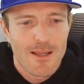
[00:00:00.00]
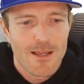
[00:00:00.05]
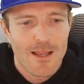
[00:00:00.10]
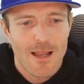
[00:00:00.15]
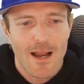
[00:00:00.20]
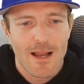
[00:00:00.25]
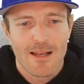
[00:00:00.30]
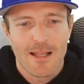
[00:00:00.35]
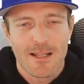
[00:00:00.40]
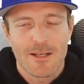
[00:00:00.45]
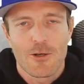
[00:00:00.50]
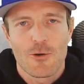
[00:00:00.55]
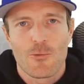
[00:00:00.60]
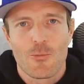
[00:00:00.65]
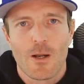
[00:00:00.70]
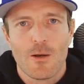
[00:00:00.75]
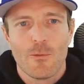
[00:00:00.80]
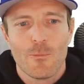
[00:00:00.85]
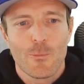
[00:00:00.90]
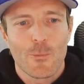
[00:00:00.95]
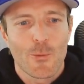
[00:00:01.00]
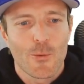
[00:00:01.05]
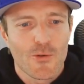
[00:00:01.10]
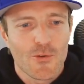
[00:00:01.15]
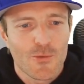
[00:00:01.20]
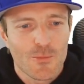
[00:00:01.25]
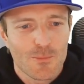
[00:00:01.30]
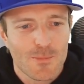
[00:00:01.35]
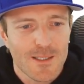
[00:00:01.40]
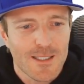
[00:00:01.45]
I let it run full
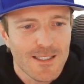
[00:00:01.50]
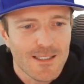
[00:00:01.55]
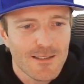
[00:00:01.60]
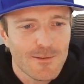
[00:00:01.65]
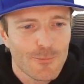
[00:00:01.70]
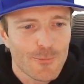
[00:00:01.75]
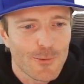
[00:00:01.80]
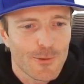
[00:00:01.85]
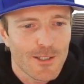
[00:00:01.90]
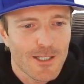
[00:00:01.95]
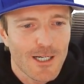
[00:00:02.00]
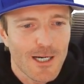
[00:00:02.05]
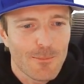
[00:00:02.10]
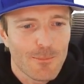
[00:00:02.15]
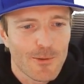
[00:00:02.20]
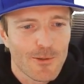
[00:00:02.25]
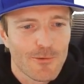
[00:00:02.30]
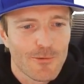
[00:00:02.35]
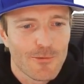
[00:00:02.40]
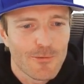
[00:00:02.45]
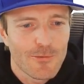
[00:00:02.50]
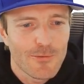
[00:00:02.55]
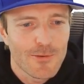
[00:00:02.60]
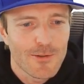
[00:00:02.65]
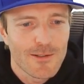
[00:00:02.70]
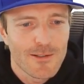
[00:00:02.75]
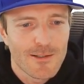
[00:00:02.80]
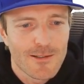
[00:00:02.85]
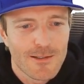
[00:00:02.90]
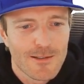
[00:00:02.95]
speed for a couple of
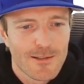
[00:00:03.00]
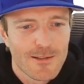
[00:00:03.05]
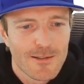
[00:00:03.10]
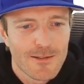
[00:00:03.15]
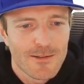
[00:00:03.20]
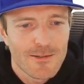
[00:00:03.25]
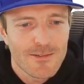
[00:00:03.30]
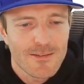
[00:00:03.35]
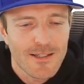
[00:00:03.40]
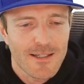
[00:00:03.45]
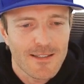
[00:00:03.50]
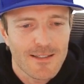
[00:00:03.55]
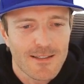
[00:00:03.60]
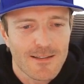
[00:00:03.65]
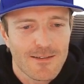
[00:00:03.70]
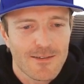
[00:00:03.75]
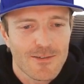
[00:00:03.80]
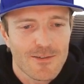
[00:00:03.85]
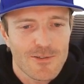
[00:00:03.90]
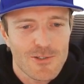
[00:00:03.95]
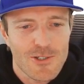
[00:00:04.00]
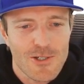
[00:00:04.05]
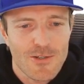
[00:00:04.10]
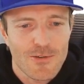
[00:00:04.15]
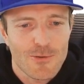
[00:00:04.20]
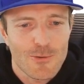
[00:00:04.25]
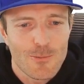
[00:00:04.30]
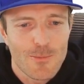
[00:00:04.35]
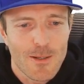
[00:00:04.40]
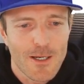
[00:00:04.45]
seconds
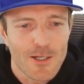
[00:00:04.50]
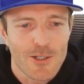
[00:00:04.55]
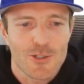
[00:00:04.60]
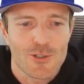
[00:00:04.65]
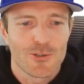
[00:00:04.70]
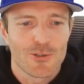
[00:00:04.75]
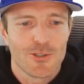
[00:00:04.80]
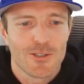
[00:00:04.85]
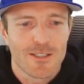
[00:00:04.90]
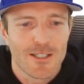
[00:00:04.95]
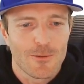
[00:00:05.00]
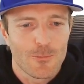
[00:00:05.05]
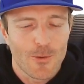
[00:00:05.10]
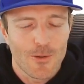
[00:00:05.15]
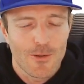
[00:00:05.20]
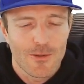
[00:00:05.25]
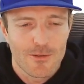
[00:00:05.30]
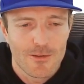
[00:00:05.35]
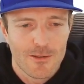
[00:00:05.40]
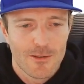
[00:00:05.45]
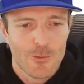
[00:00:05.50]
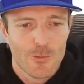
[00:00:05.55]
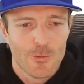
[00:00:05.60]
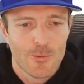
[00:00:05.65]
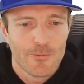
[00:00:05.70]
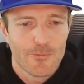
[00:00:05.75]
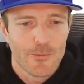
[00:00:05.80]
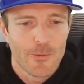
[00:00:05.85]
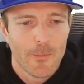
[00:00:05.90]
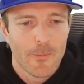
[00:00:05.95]
just to make sure that with the
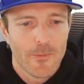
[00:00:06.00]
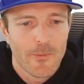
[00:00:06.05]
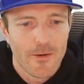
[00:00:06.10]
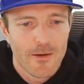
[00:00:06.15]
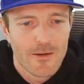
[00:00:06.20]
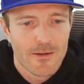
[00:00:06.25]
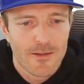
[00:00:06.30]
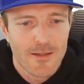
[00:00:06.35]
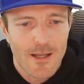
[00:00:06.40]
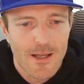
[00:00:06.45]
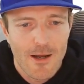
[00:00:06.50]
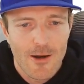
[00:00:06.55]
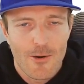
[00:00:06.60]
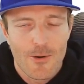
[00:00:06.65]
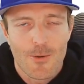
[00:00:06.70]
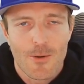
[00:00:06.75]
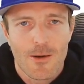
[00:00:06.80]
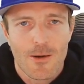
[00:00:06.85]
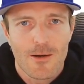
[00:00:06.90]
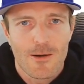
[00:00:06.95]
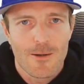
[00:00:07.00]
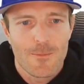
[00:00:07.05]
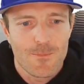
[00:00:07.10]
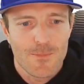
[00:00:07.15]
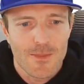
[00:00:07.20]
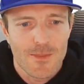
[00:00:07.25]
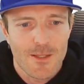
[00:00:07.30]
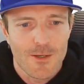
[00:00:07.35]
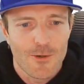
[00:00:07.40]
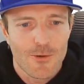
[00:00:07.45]
new firmware now
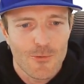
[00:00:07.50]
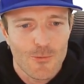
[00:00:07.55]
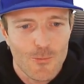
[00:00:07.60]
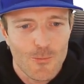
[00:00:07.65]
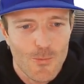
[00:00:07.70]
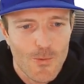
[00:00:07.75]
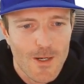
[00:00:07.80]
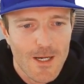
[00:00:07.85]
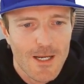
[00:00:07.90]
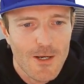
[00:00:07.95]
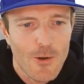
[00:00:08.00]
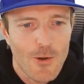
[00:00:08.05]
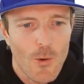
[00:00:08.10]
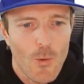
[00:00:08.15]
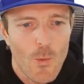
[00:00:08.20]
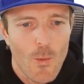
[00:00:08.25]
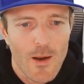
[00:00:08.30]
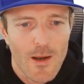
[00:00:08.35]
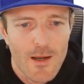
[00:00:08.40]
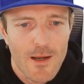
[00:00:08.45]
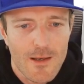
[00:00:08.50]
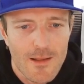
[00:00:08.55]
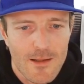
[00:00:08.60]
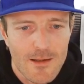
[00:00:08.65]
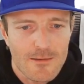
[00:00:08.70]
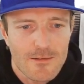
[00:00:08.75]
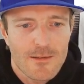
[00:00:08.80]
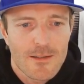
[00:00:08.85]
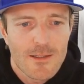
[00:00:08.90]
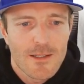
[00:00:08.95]
there's really no way
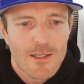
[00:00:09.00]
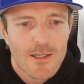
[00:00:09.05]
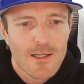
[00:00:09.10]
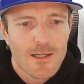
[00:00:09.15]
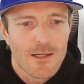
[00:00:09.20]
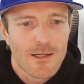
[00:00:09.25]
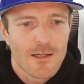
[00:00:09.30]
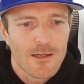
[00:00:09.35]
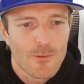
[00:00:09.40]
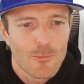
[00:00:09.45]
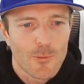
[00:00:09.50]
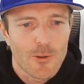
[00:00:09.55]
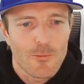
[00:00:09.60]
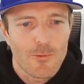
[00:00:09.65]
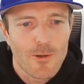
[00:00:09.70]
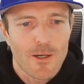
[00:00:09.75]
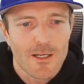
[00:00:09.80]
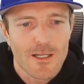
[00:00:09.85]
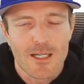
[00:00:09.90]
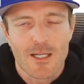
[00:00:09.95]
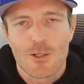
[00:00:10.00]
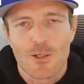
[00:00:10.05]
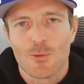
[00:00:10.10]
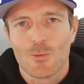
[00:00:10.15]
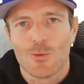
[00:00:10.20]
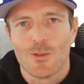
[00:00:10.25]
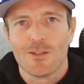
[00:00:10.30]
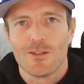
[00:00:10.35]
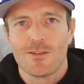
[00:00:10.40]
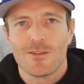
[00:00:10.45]
that we're running into
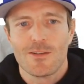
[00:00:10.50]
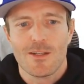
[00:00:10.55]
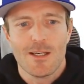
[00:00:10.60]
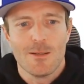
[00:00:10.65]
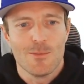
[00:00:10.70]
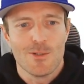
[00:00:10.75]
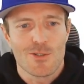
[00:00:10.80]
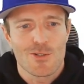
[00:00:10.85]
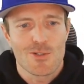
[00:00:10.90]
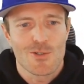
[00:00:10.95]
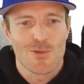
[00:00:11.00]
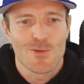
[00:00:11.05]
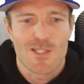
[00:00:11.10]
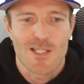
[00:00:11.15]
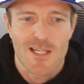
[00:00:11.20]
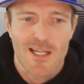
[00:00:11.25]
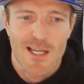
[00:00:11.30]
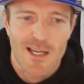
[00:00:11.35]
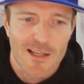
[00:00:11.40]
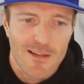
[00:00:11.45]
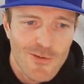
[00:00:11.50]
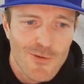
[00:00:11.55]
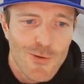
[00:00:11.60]
the same issues again.